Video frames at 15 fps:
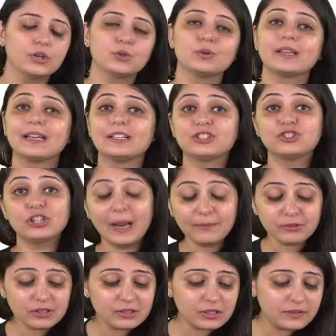You'll get
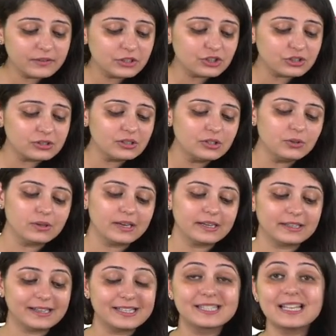chapter revision, you'll
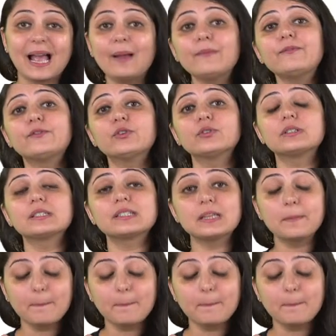get exam focused,